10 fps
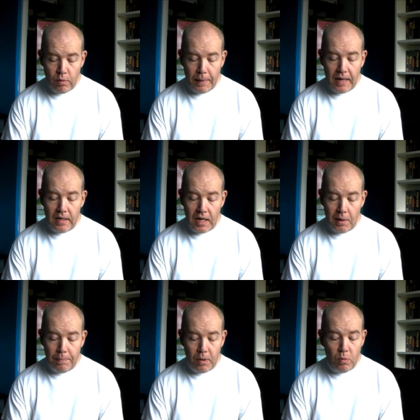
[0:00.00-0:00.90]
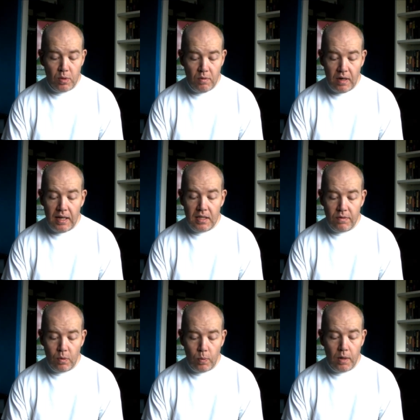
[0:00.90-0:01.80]
about a year, but with the release
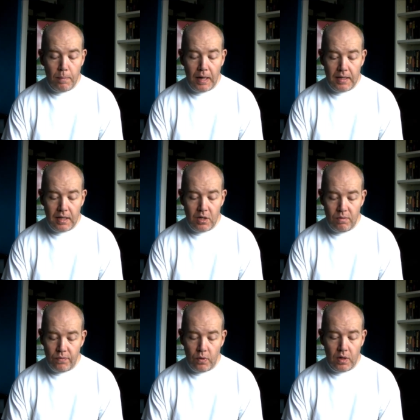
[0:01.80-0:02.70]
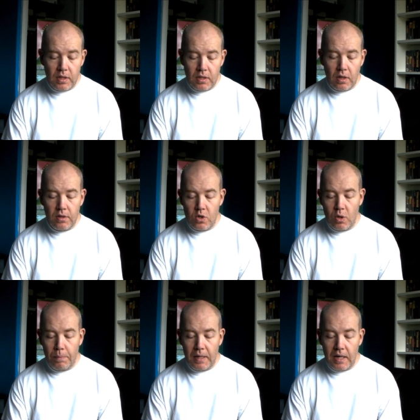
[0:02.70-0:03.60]
of the white PlayStation 4, I decided to
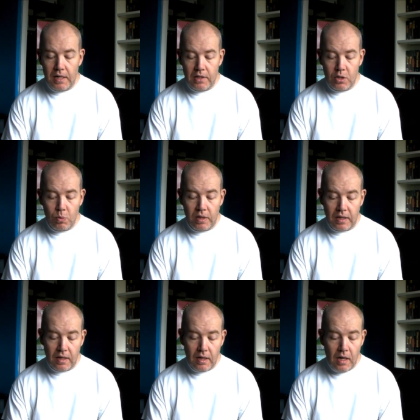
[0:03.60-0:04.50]
jump in earlier this week.